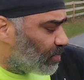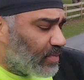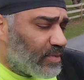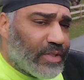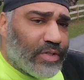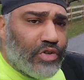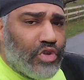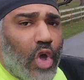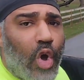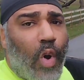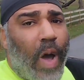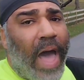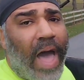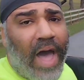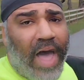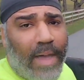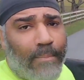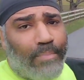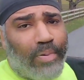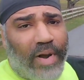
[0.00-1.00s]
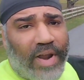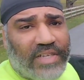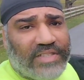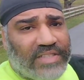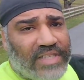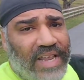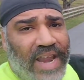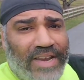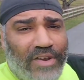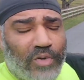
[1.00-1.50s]
how I price it. I know
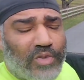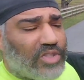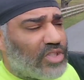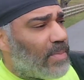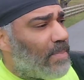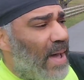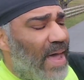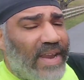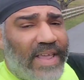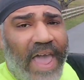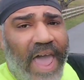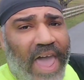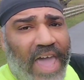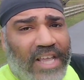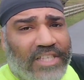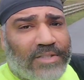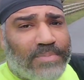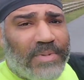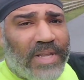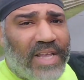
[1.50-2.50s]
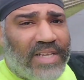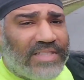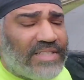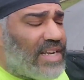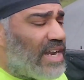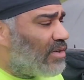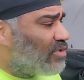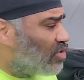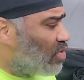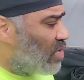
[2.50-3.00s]
somebody asked me, I said I was gonna
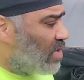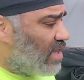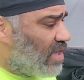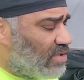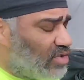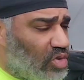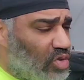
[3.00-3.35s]
get to them.